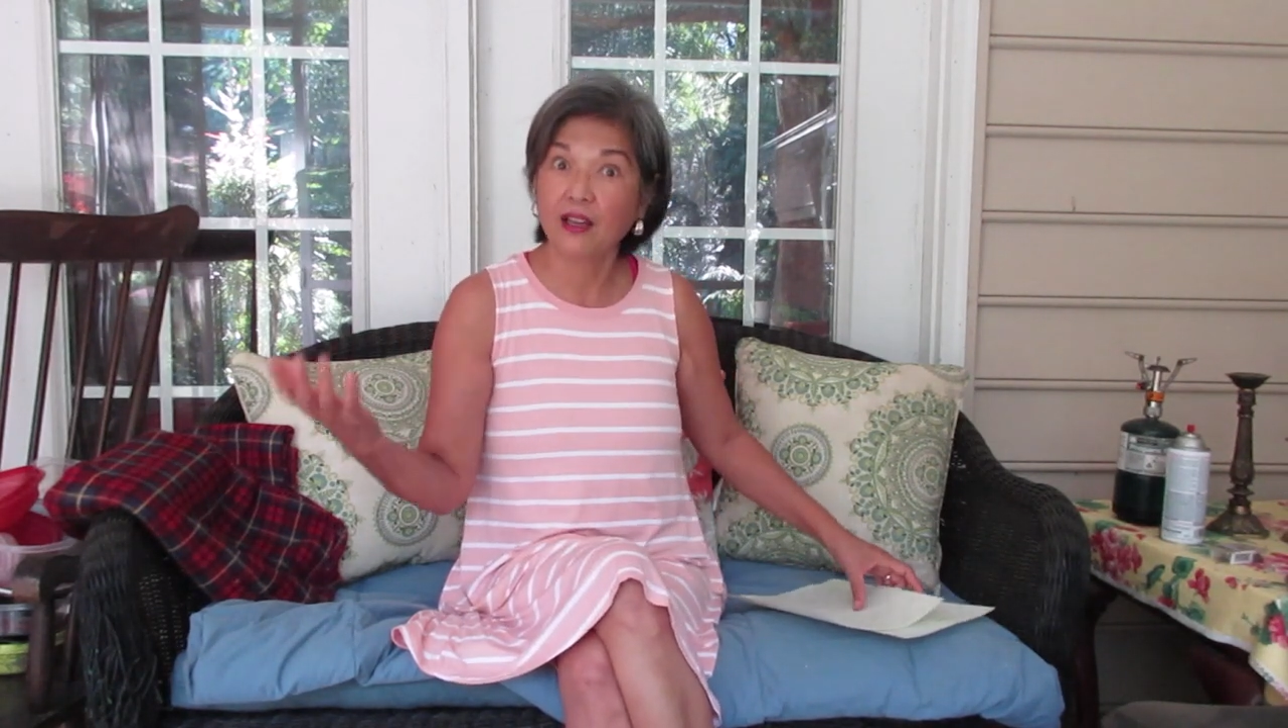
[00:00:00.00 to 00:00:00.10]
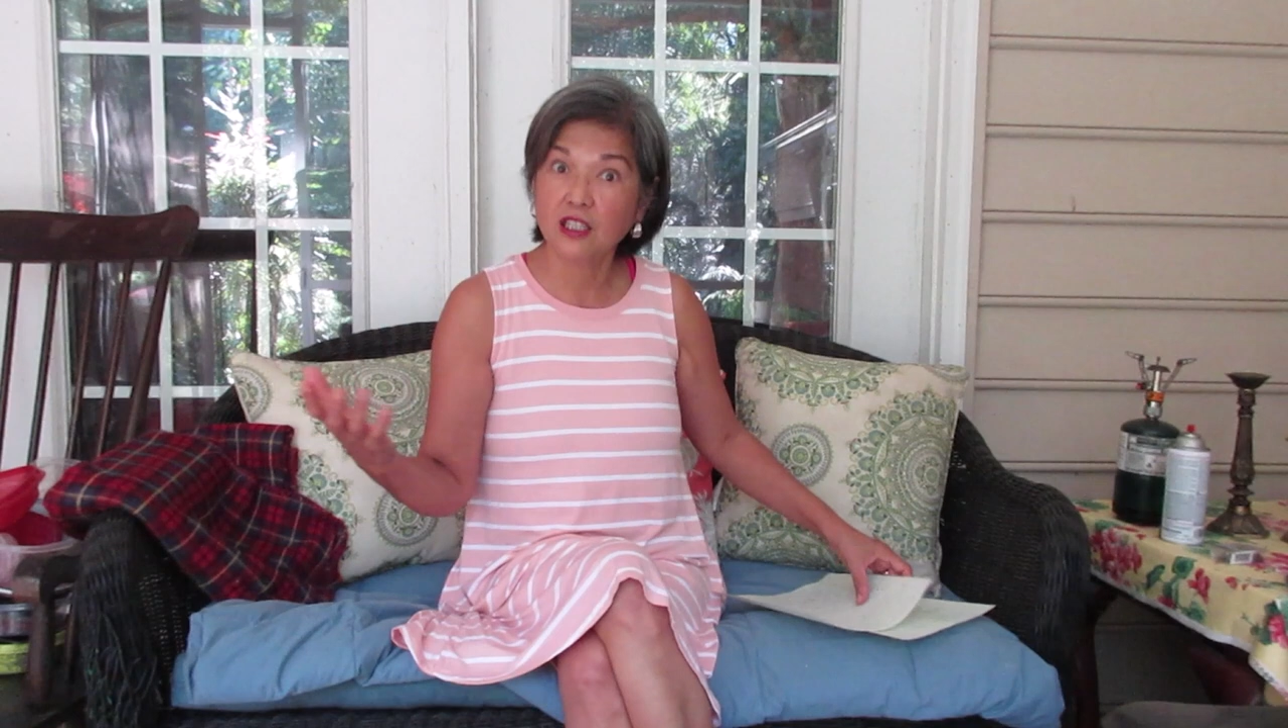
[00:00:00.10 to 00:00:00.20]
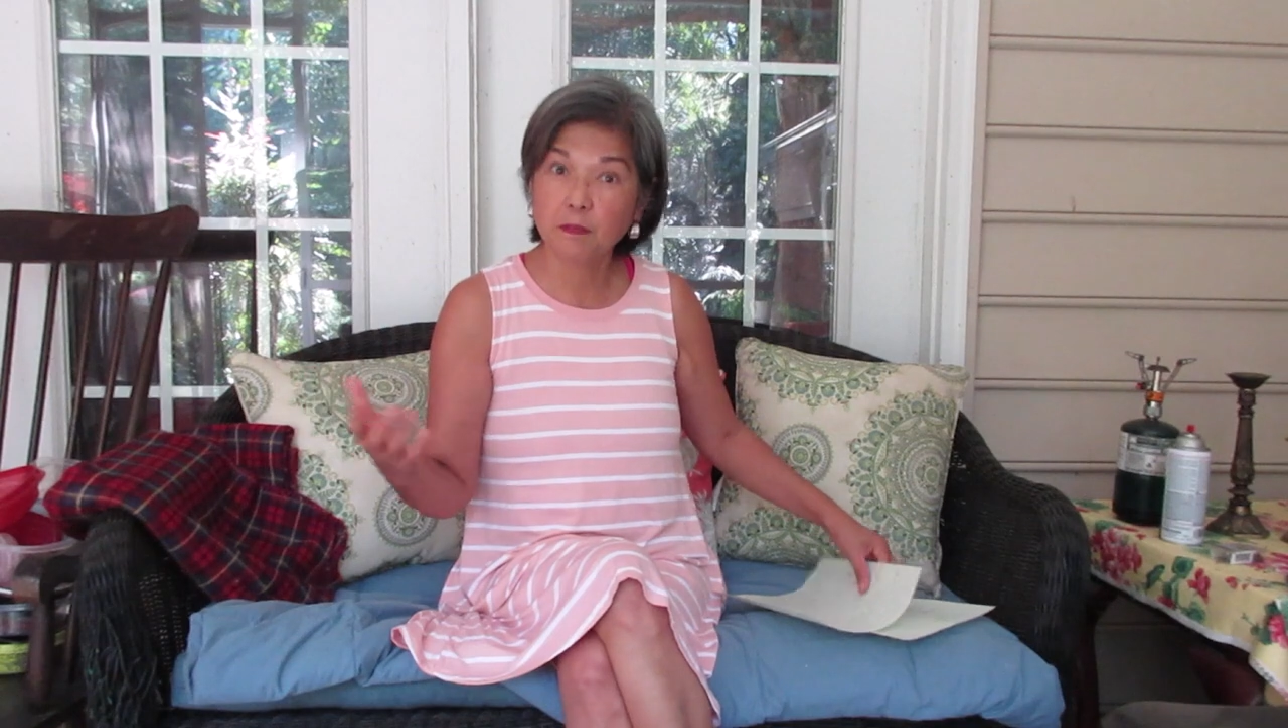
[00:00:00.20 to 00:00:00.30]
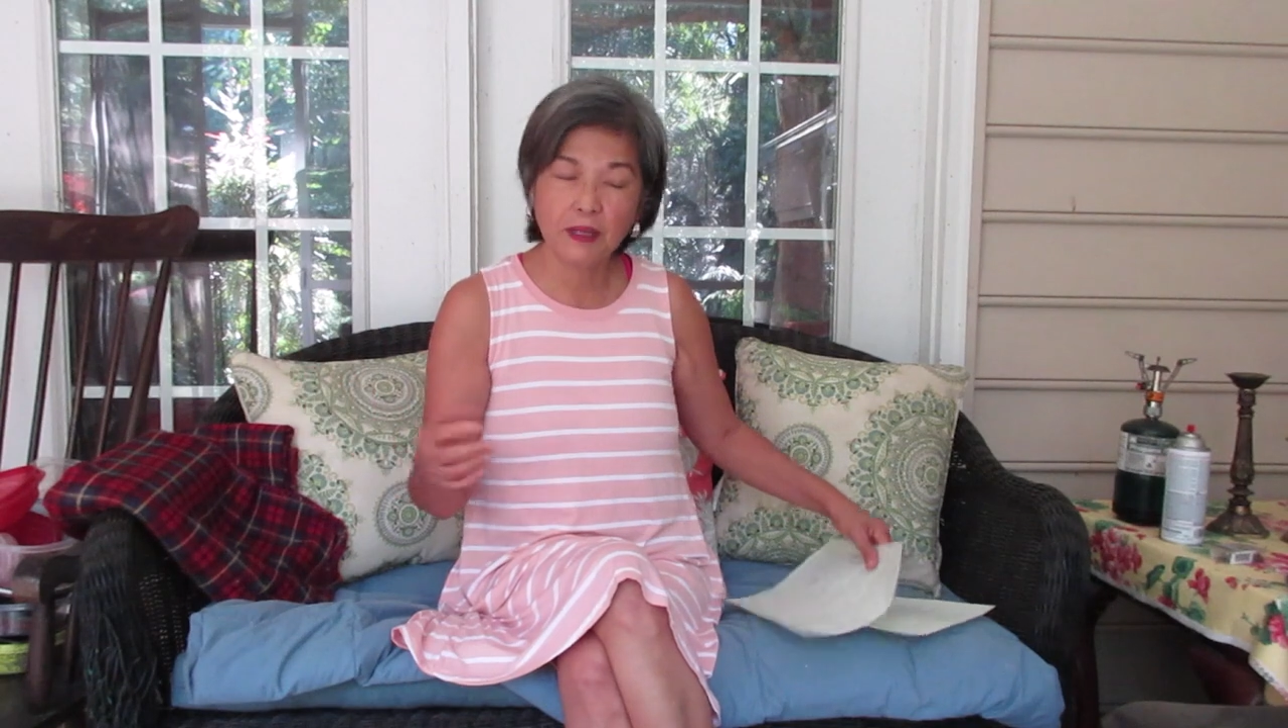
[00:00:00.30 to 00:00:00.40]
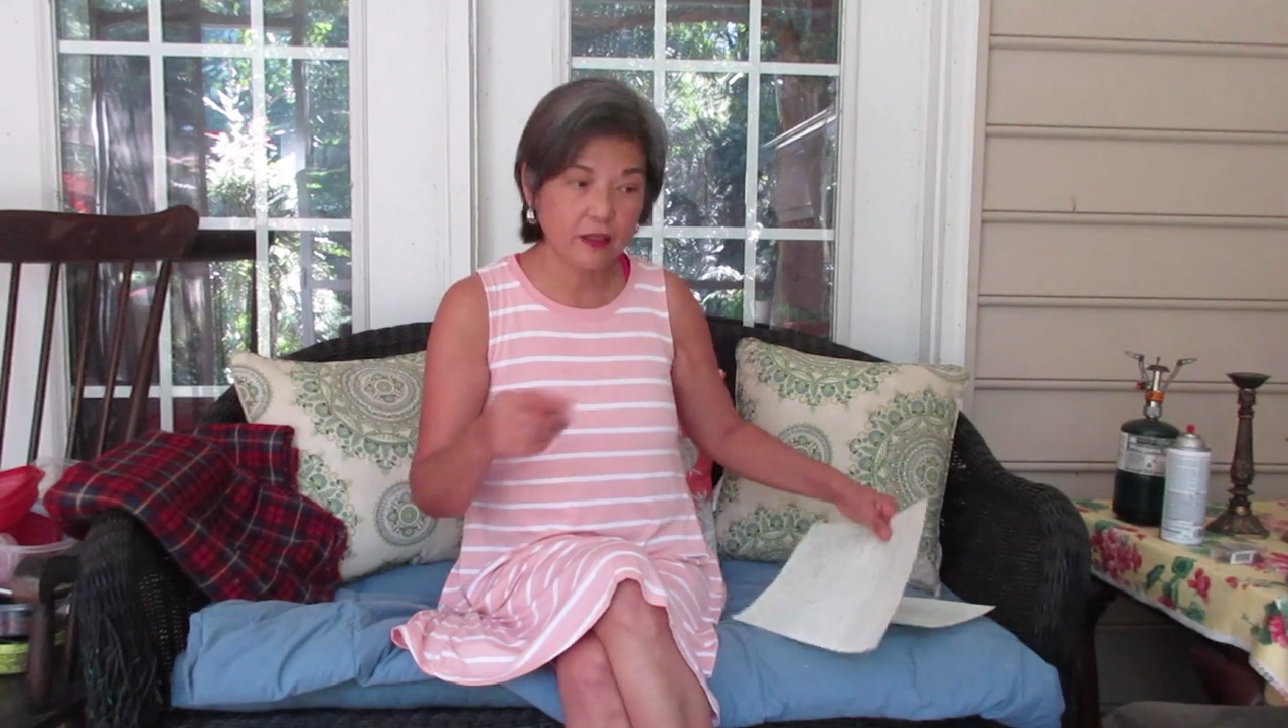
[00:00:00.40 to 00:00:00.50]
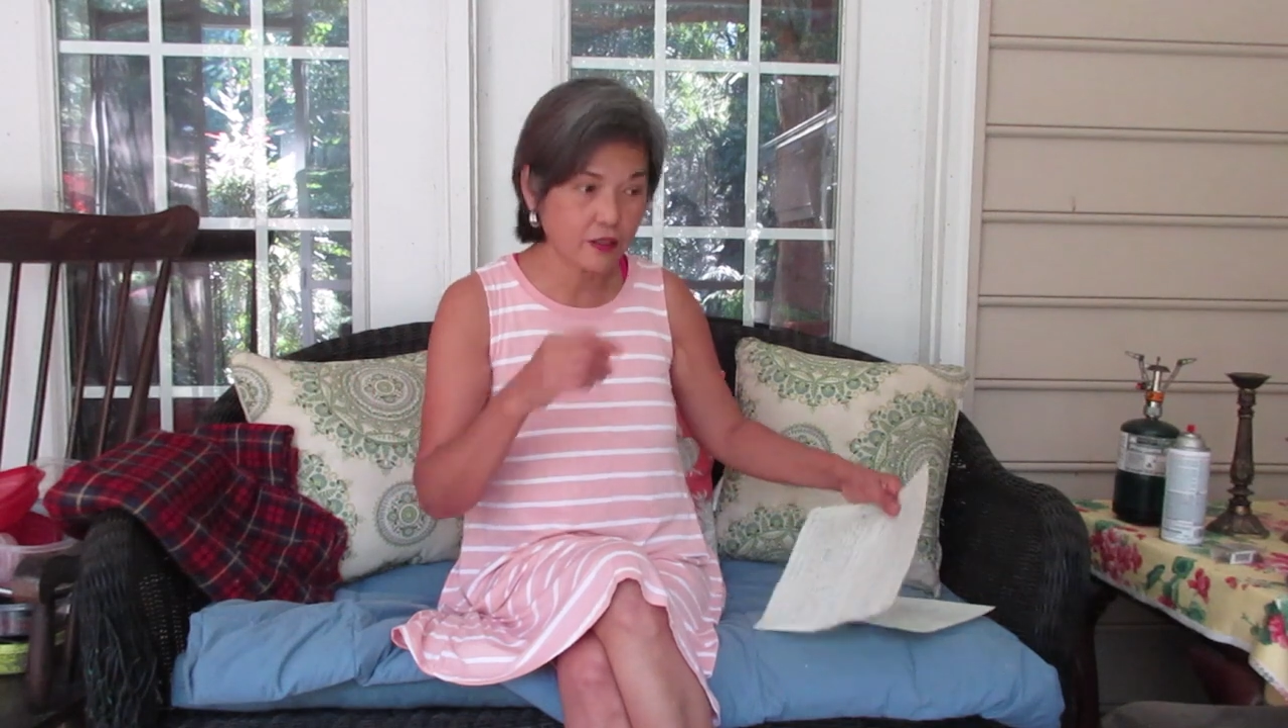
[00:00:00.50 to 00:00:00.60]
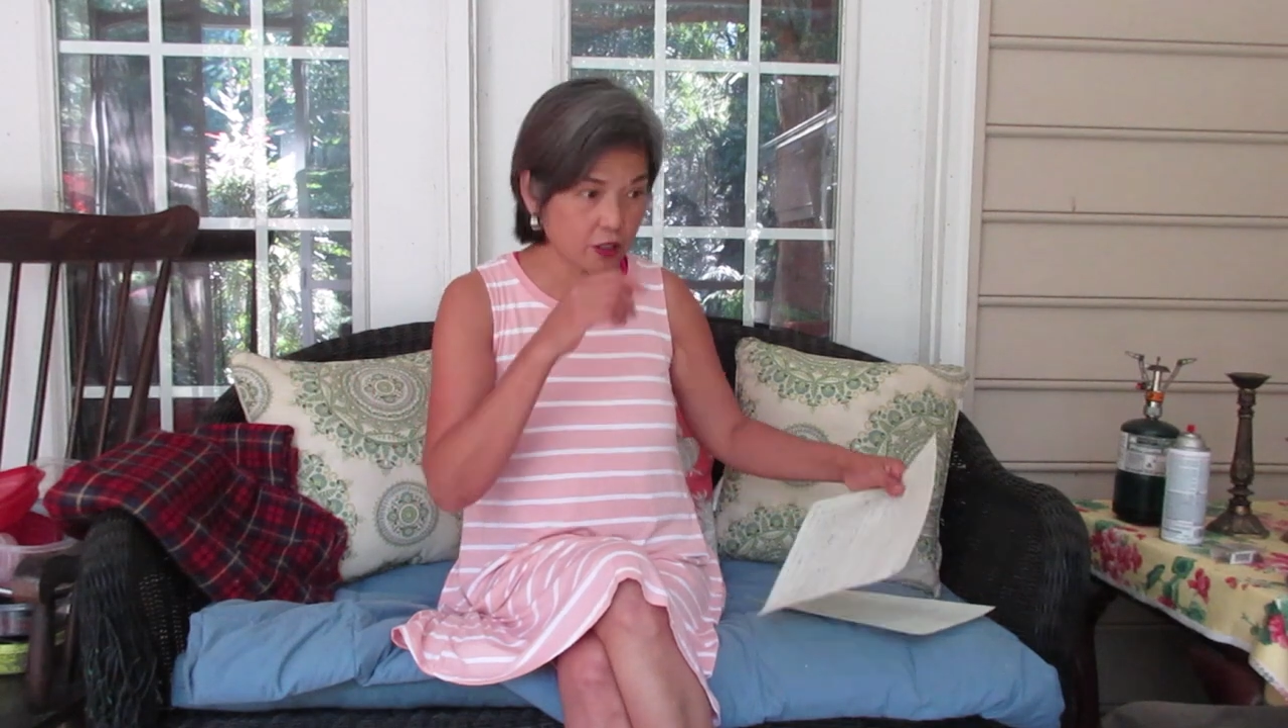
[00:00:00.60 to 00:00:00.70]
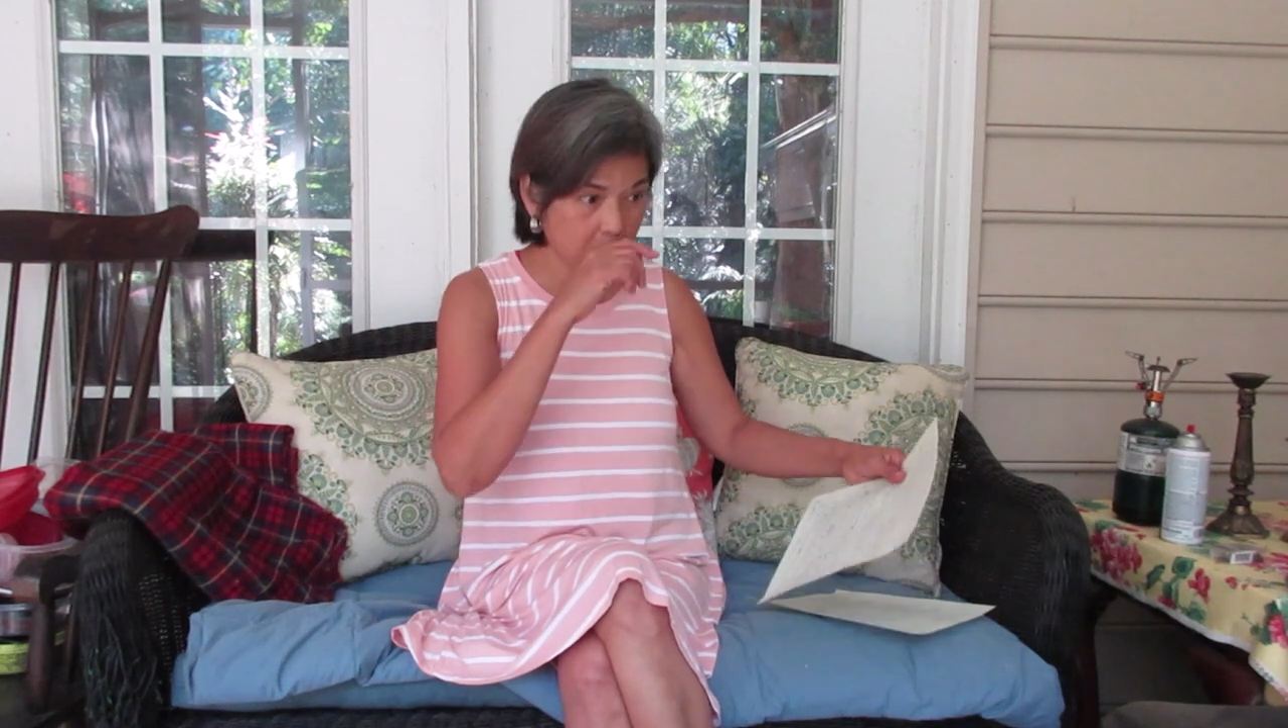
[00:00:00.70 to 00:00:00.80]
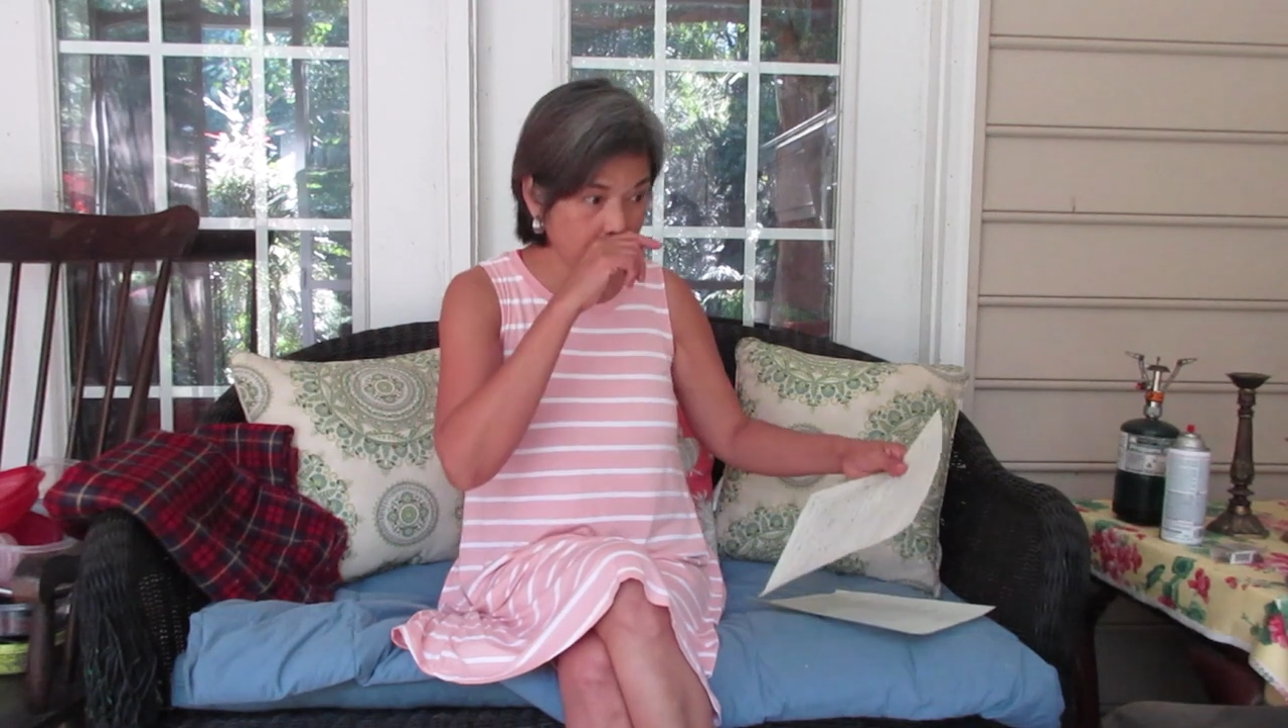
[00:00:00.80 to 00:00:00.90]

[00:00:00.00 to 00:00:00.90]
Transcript: experiences